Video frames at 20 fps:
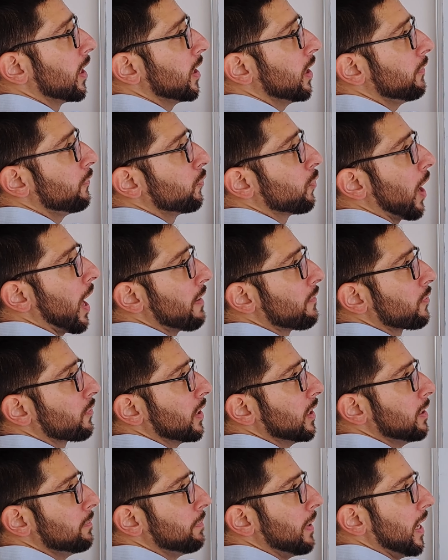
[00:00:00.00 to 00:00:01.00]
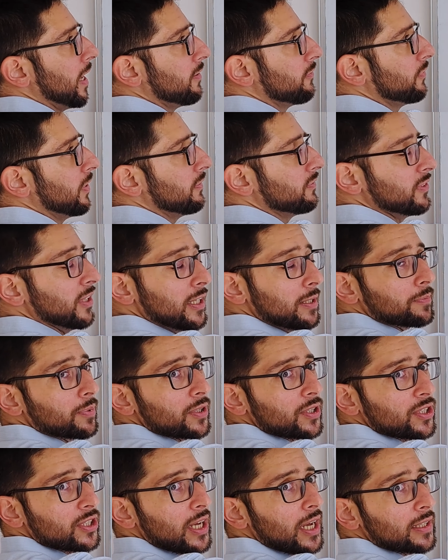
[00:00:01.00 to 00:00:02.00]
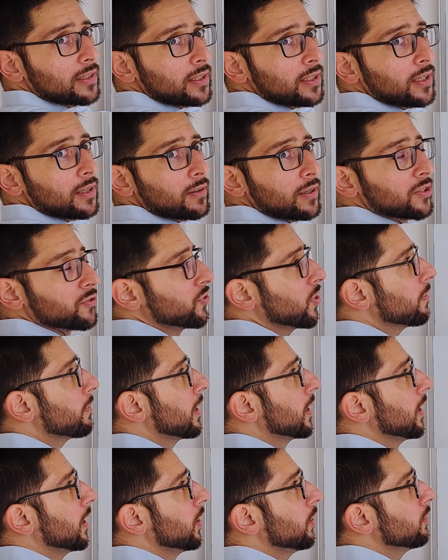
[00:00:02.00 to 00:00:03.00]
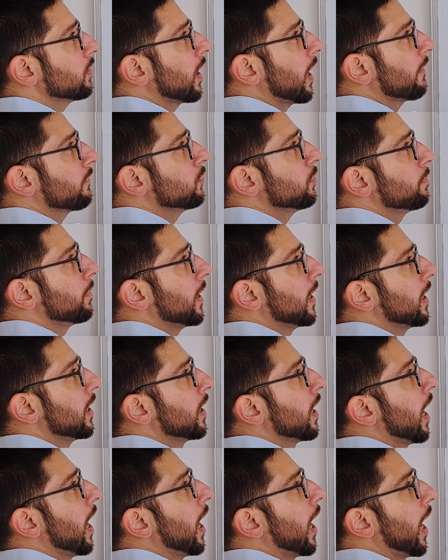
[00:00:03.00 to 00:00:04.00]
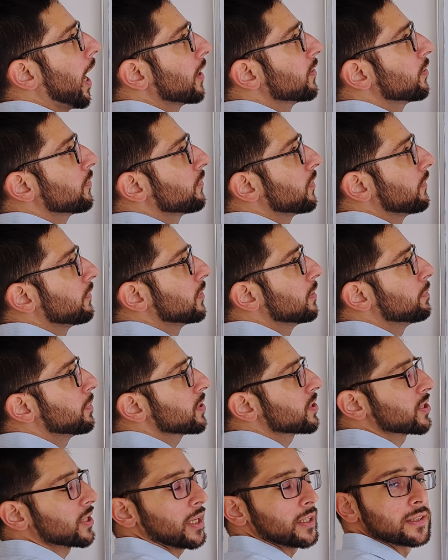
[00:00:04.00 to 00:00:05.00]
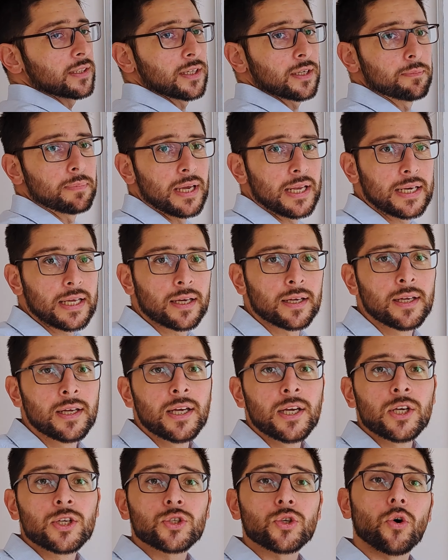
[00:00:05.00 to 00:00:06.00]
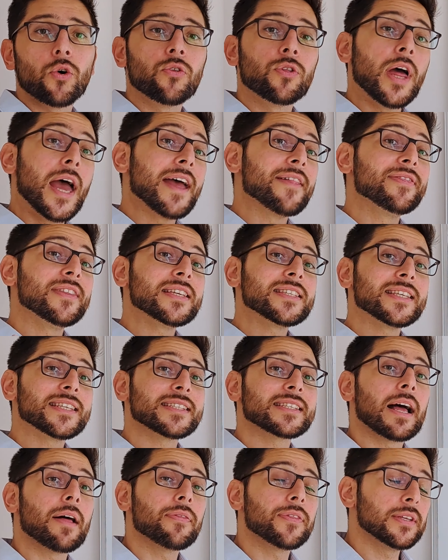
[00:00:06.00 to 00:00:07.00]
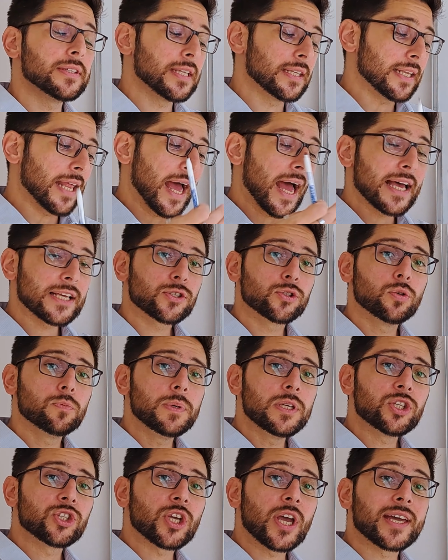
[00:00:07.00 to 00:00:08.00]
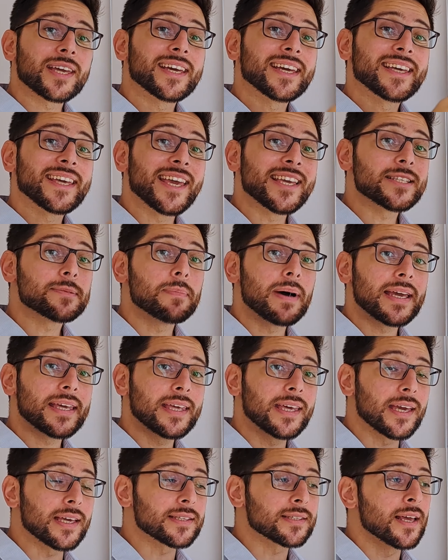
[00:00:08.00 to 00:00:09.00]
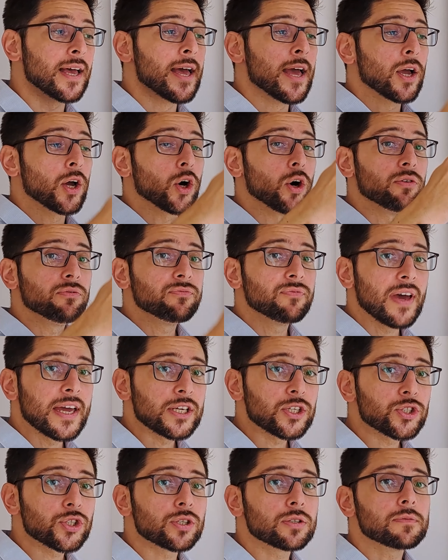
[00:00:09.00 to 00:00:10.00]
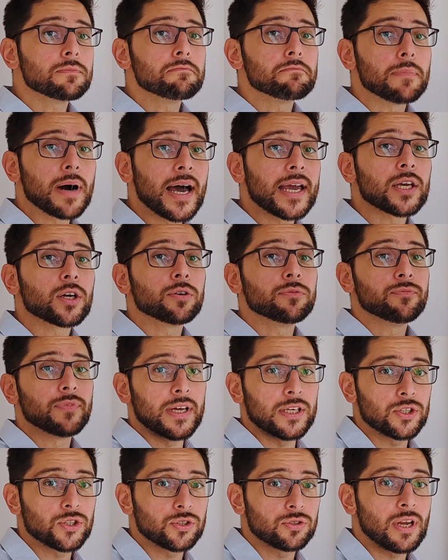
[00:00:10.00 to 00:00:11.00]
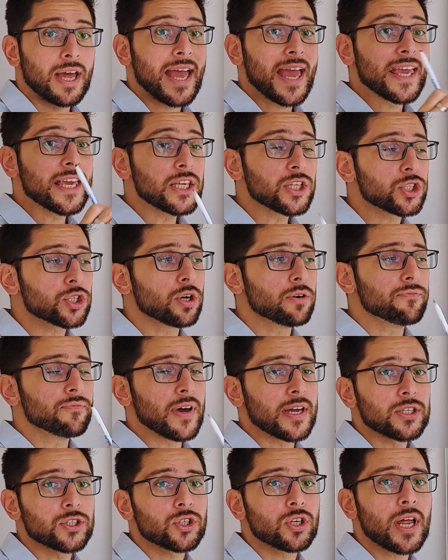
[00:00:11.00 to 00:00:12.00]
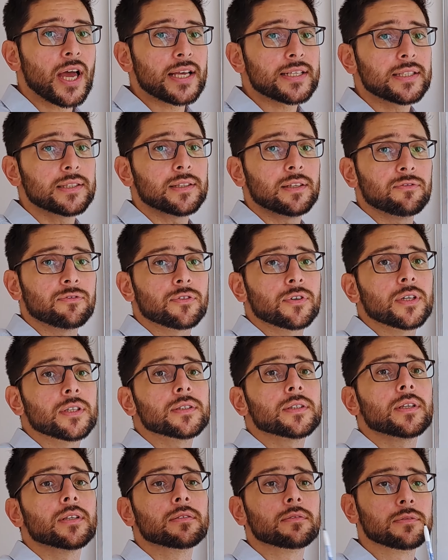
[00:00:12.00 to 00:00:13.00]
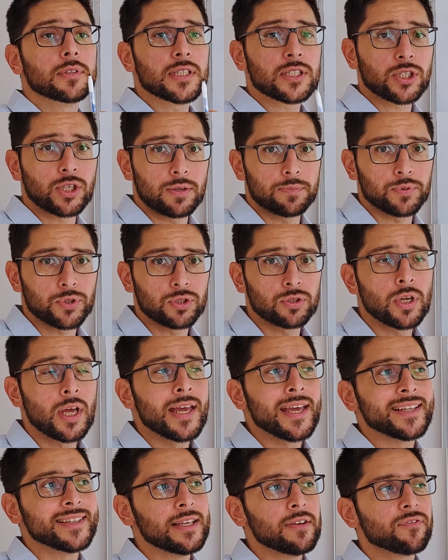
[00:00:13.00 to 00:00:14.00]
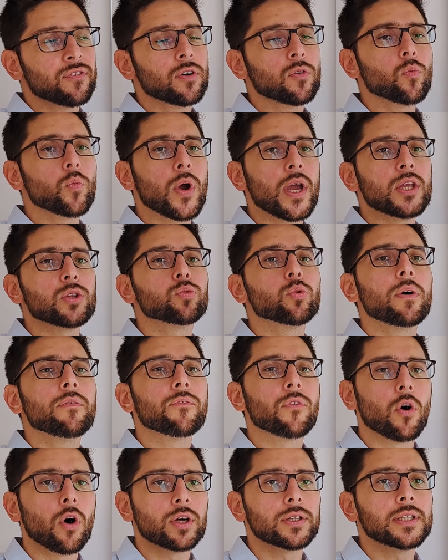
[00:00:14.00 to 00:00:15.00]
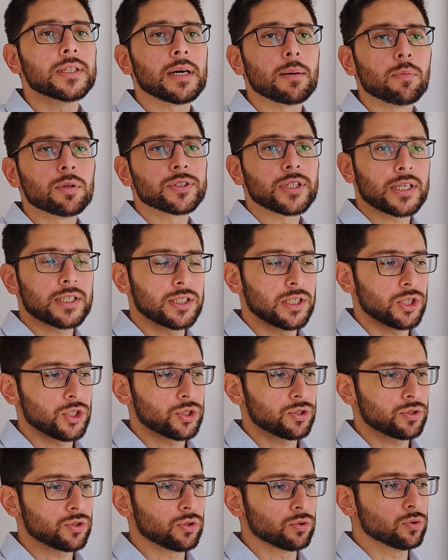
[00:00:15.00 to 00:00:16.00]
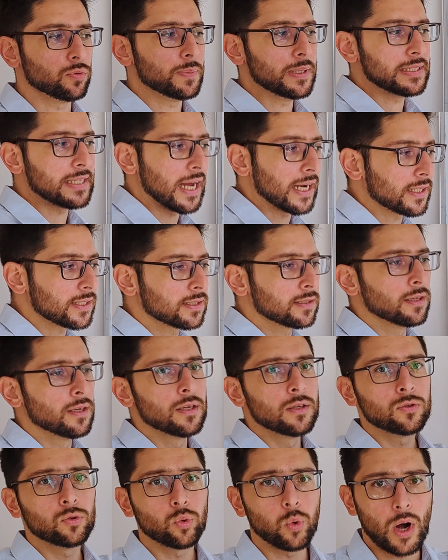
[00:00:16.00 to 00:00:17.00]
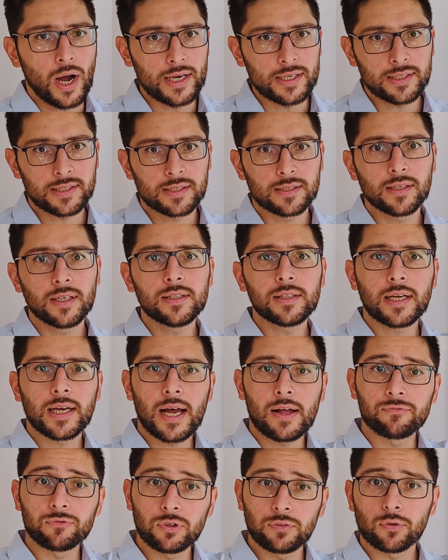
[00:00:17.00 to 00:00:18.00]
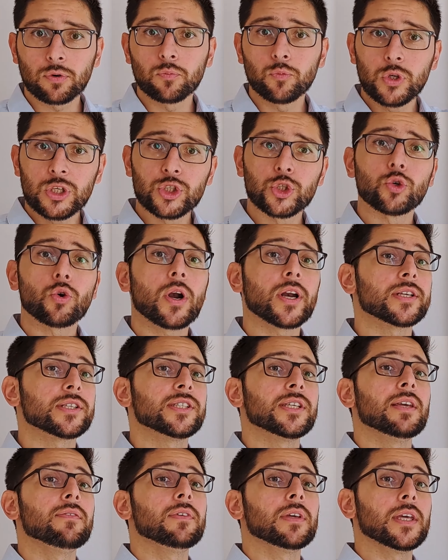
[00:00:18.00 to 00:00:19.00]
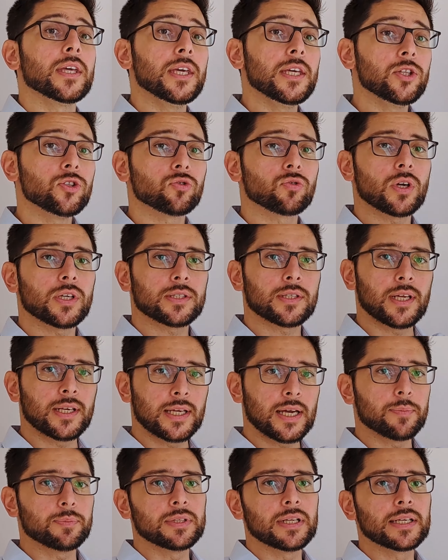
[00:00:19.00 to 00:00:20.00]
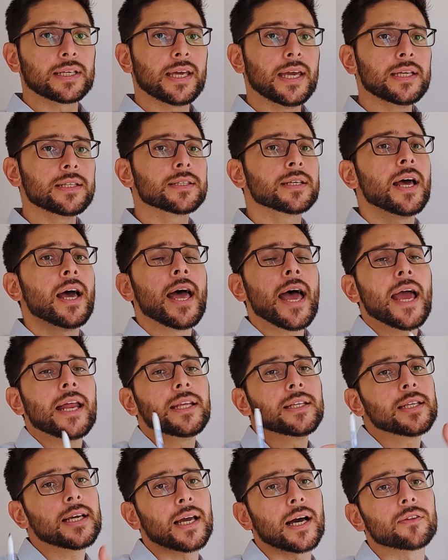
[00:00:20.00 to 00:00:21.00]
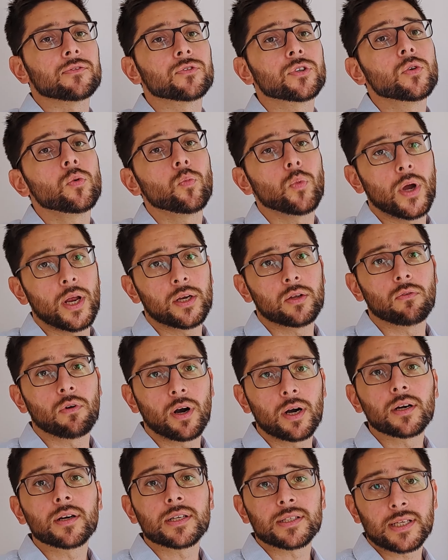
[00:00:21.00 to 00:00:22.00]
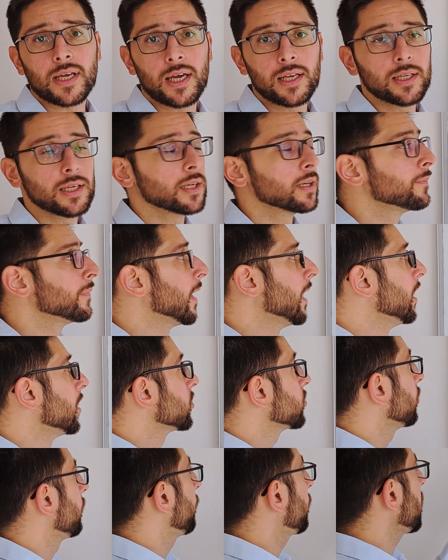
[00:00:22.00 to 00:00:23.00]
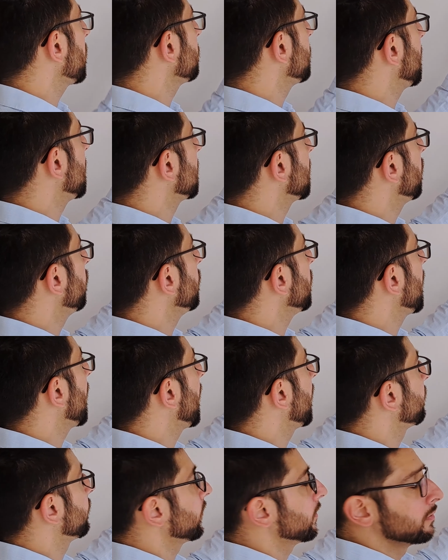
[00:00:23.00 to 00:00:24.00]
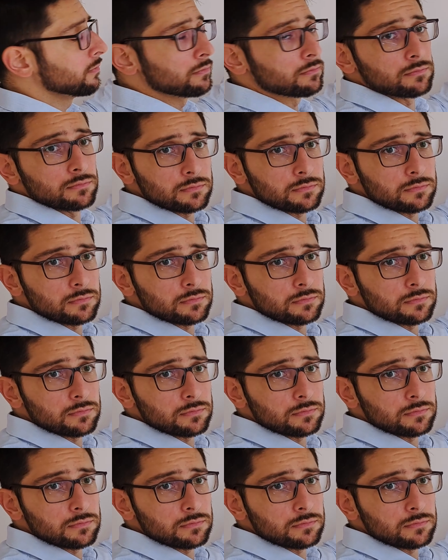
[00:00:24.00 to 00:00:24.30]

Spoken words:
if you have already paid 15% here in Germany, you don't have to pay other 50% in Albania. So, and this is something that has to be checked case by case, convention by convention. Each convention has a different description, different way to avoid the double taxation. So to be taxed twice in the country from which you are receiving interest and capital gains, and in the country where you are residing. So for Albania, we have,